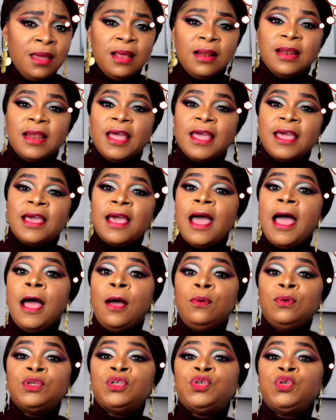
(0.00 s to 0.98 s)
Like,
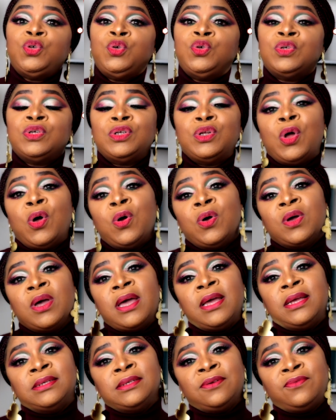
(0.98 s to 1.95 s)
I was using all
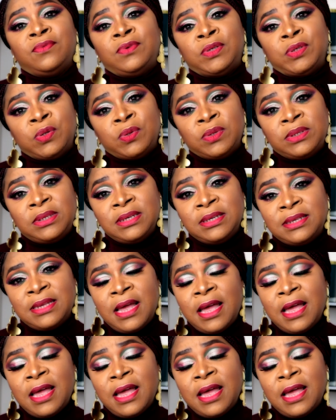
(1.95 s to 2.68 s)
kinds of resources.